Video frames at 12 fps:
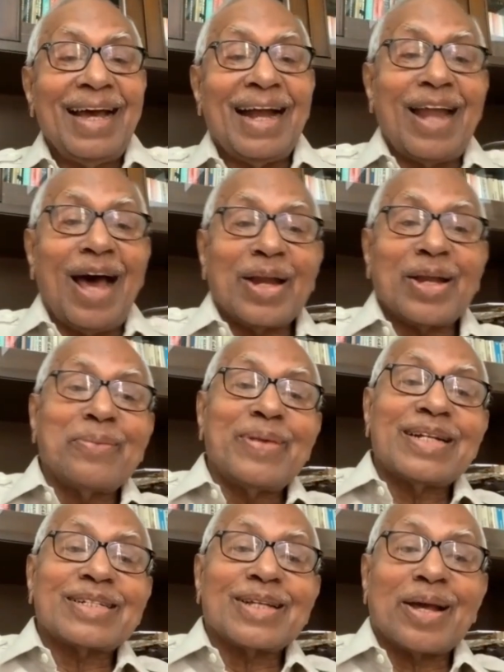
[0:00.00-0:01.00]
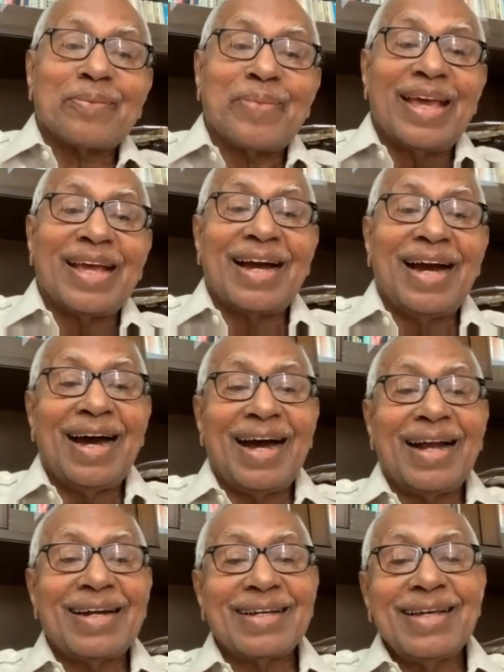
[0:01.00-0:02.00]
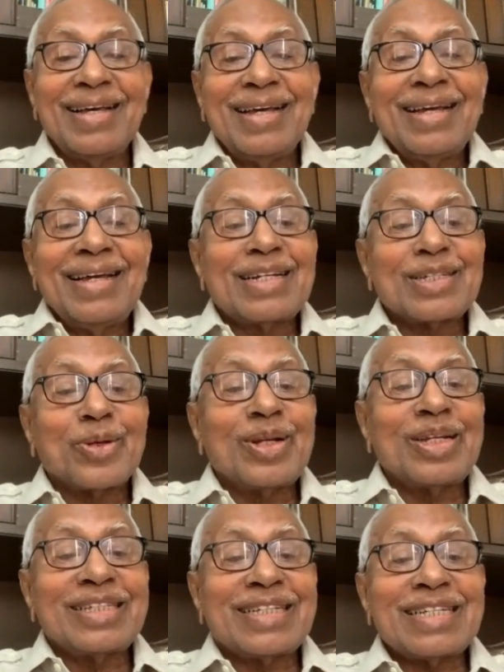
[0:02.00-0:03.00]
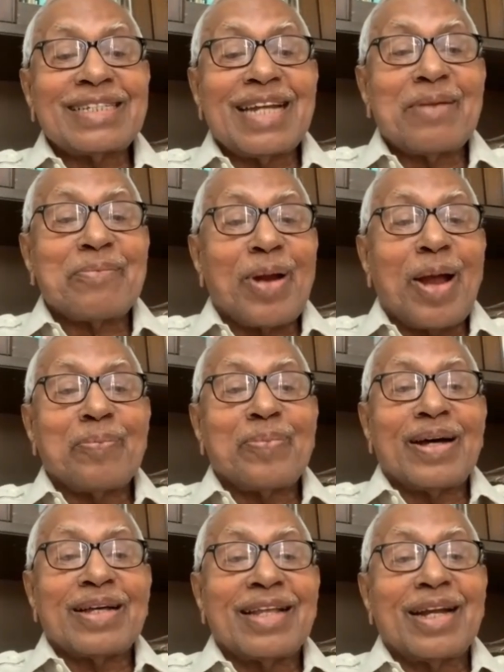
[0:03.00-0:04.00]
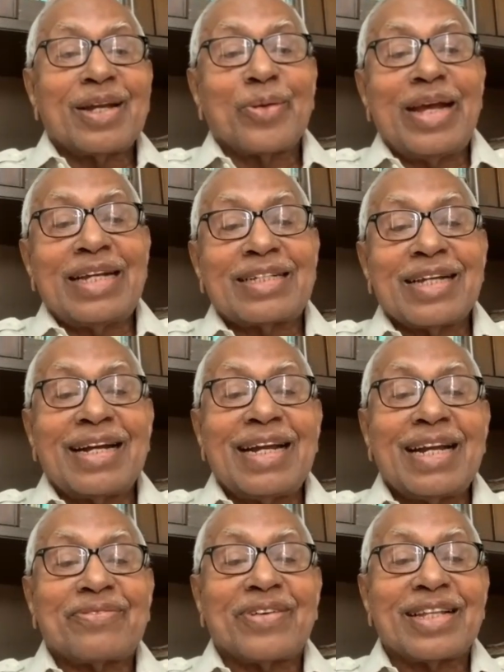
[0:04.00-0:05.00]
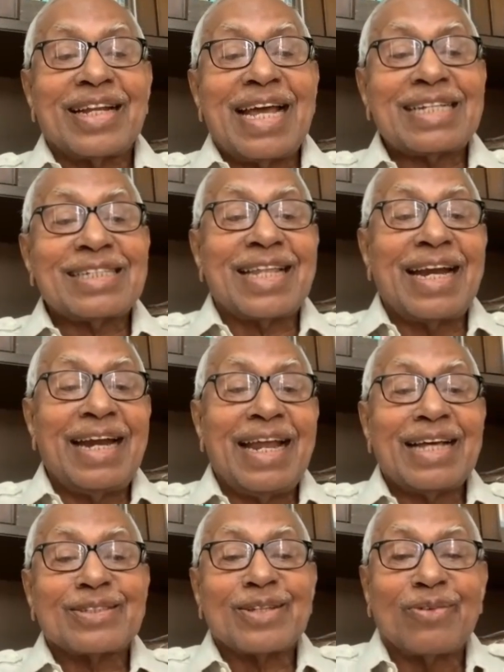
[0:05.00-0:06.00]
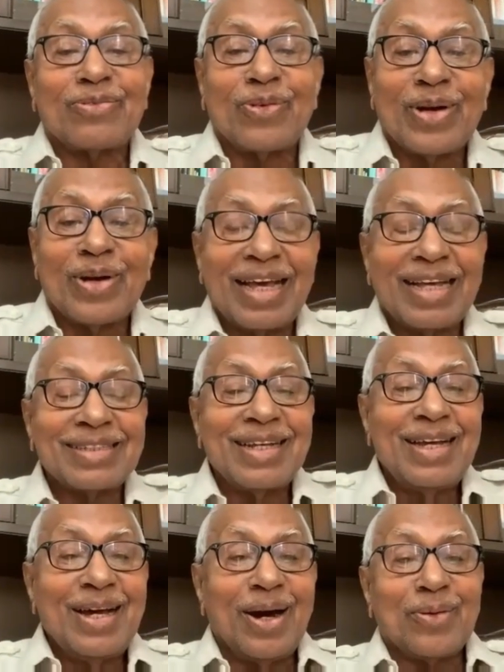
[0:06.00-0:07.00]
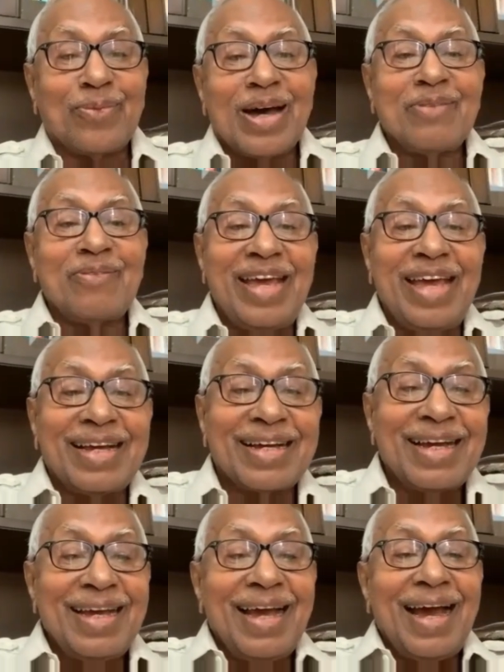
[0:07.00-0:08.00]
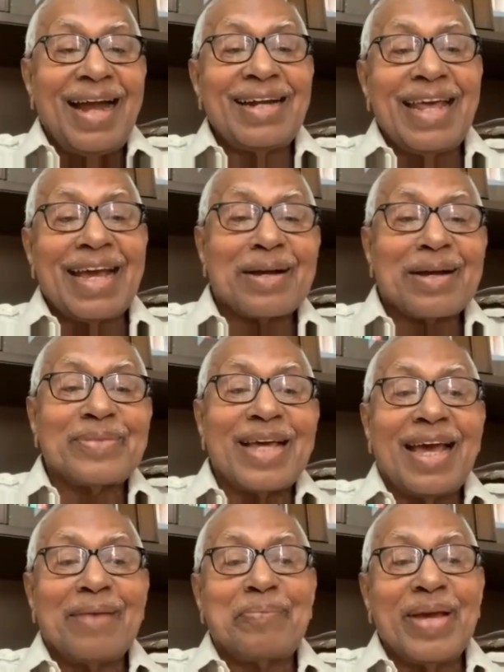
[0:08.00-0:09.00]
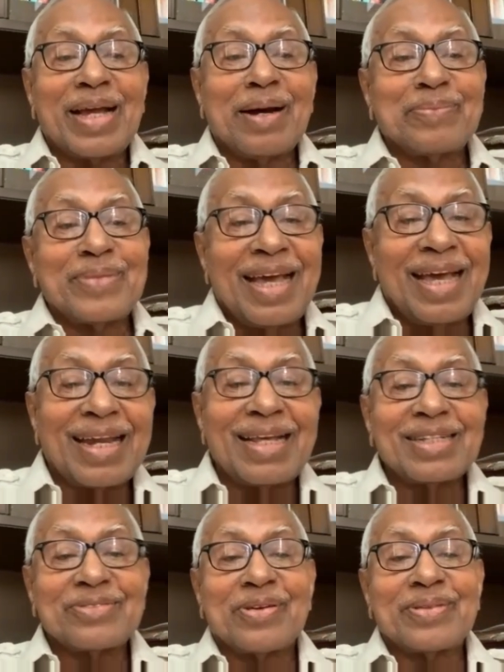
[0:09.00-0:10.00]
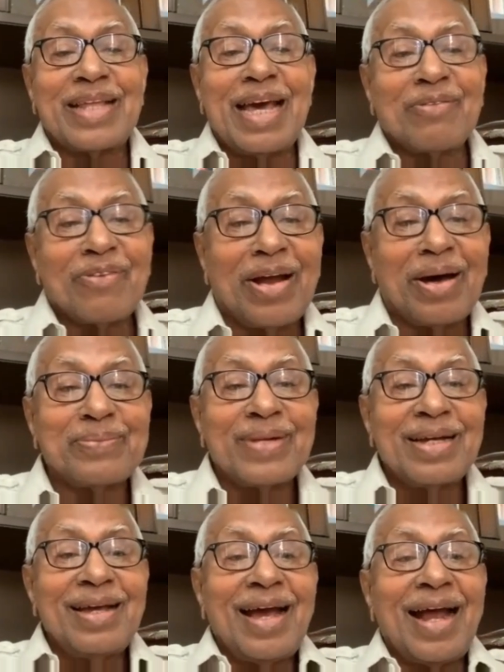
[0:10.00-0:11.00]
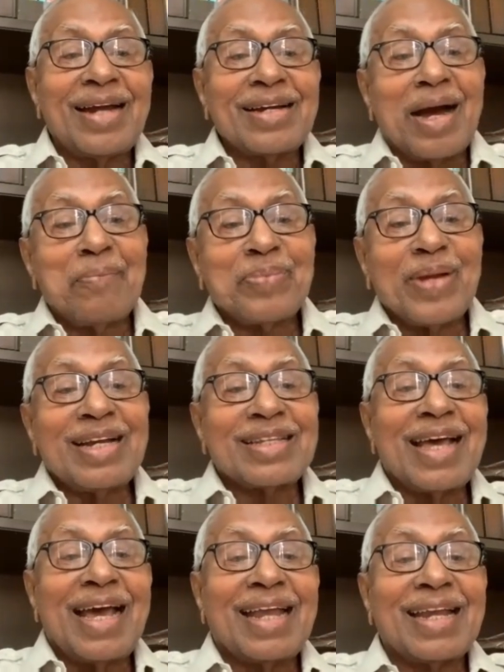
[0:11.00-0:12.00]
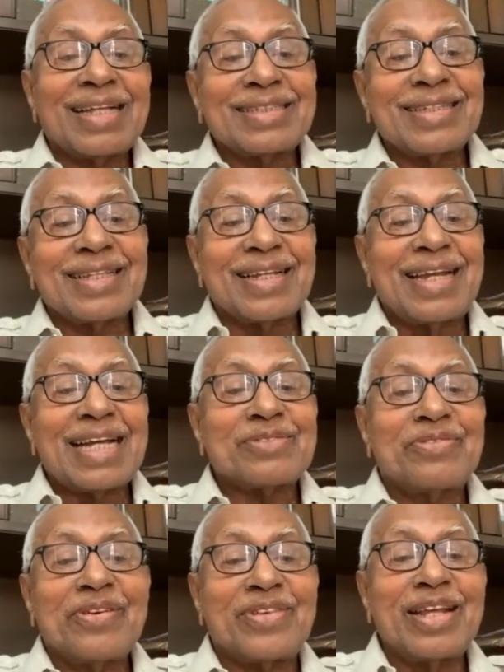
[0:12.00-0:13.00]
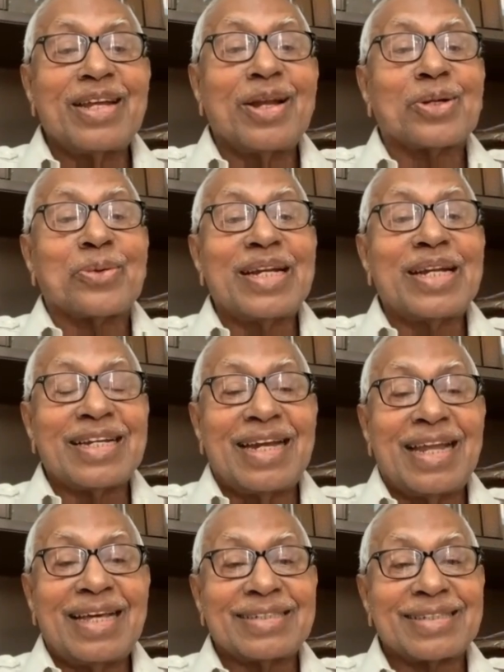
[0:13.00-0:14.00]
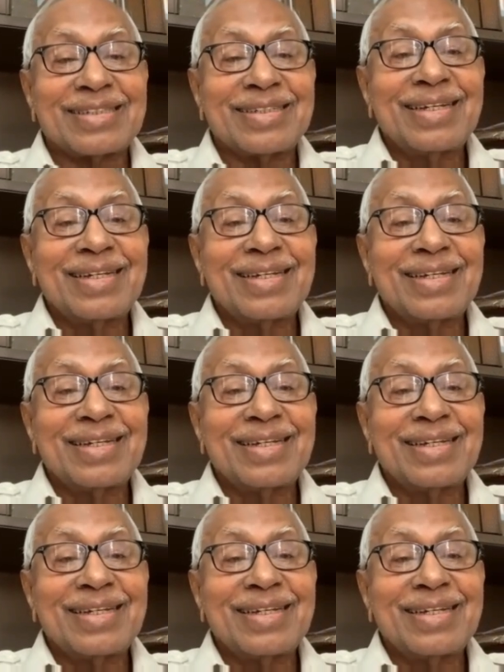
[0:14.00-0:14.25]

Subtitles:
and arguments are being heard, it is only just and proper that you adjourn it for the next 3 days or 4 days or 1 week and pick up the hearings from therefrom and complete the hearings in the next 15 or 20 days.